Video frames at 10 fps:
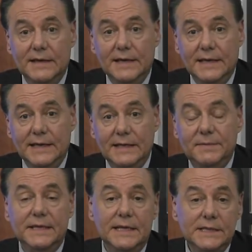and
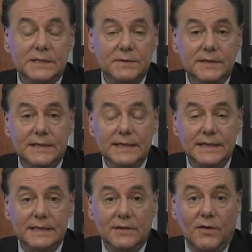it begins with
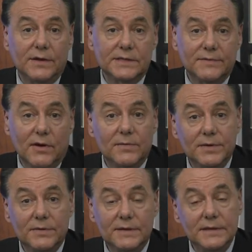the loss of our
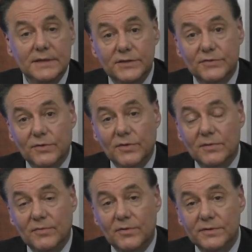ability to control
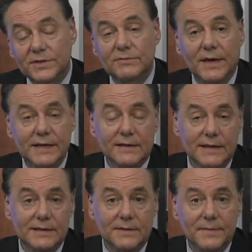our borders and
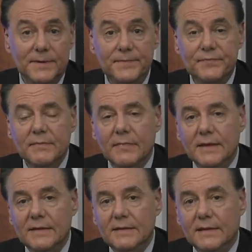regulate them.
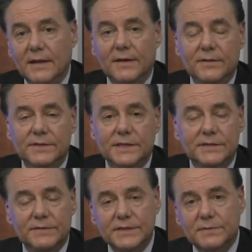A lot of those
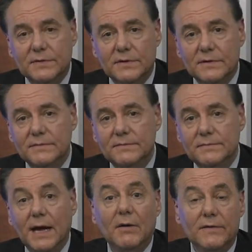interests were
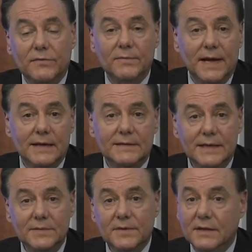powerful back
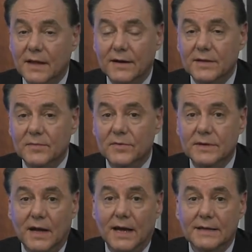then, but a lot of them were
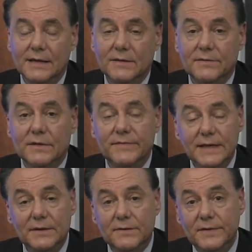not. And over the
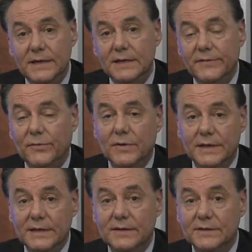intervening
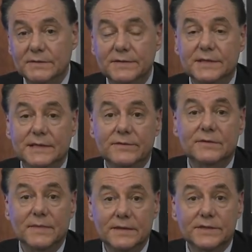40 years, we've seen a
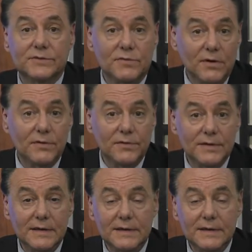tremendous growth